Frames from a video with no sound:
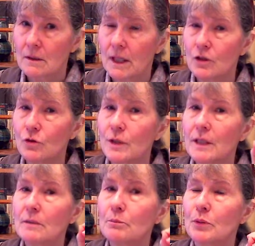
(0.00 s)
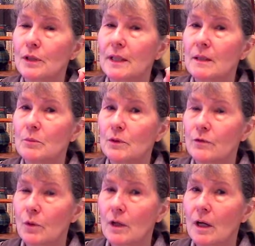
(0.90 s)
And you keep putting it
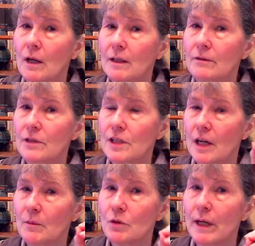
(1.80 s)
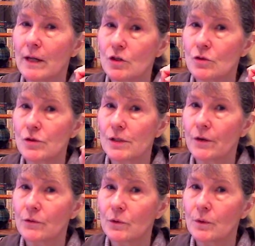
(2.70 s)
before God every time you catch
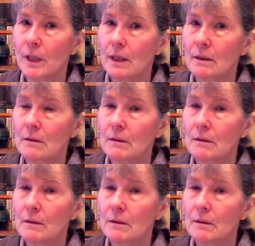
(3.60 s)
yourself doing it.